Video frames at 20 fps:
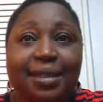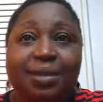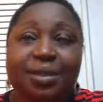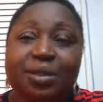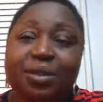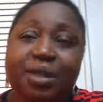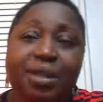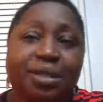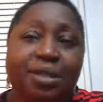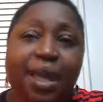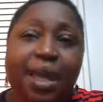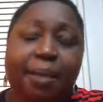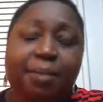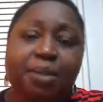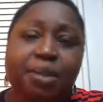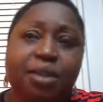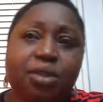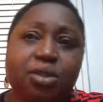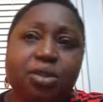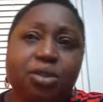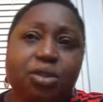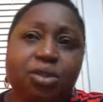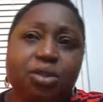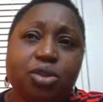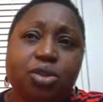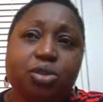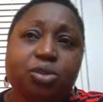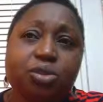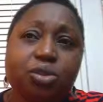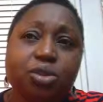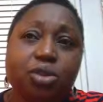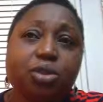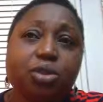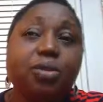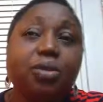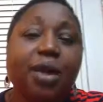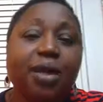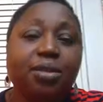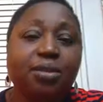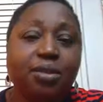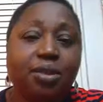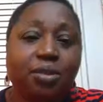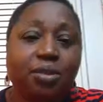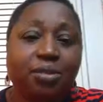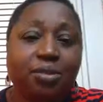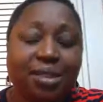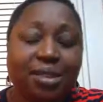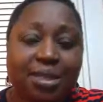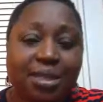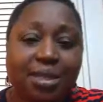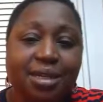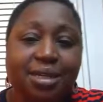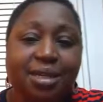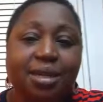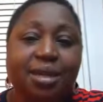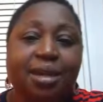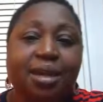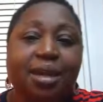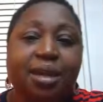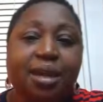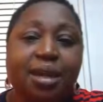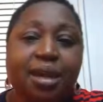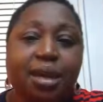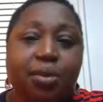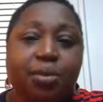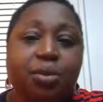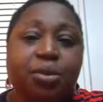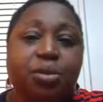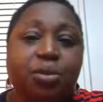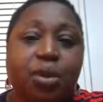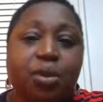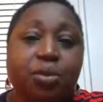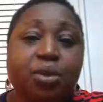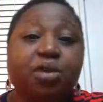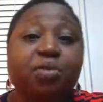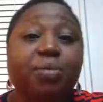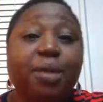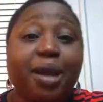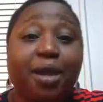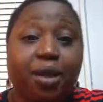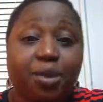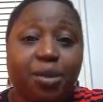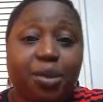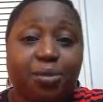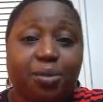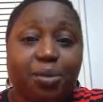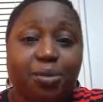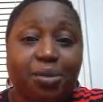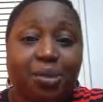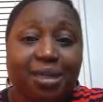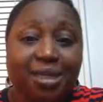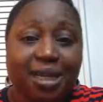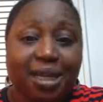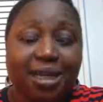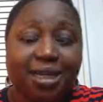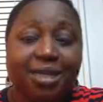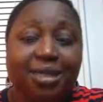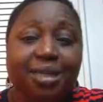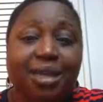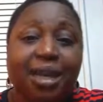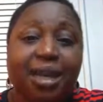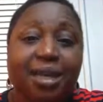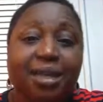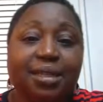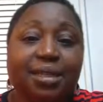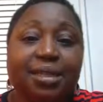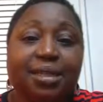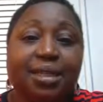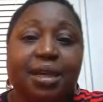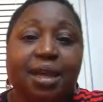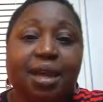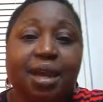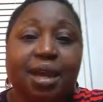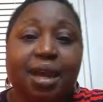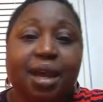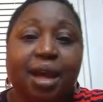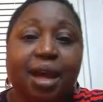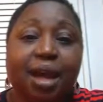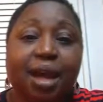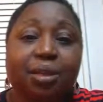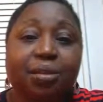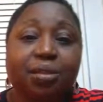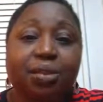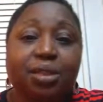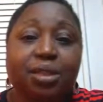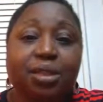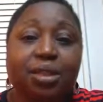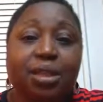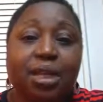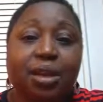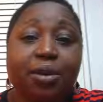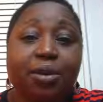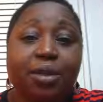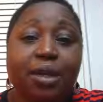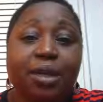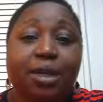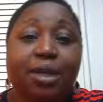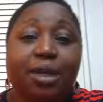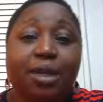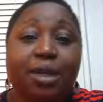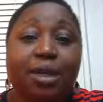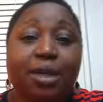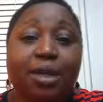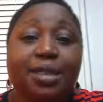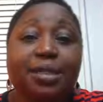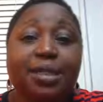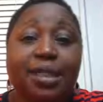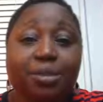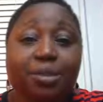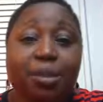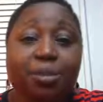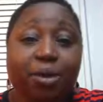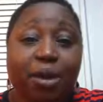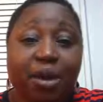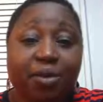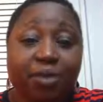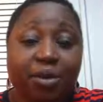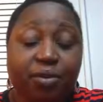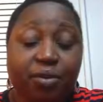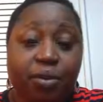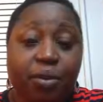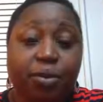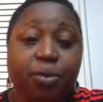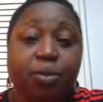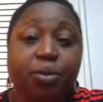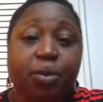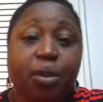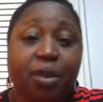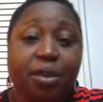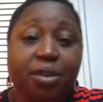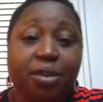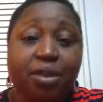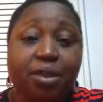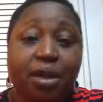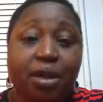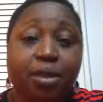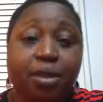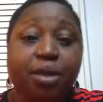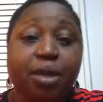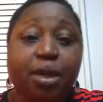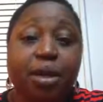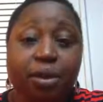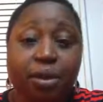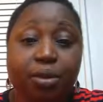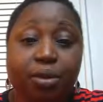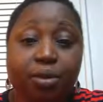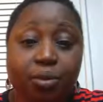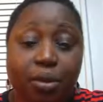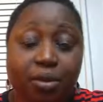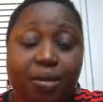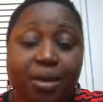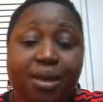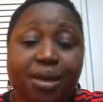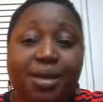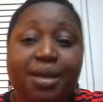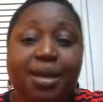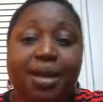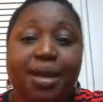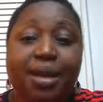this happened in June 2013. It was during one of my hospital stays, and I was sharing a semi-private room with another woman.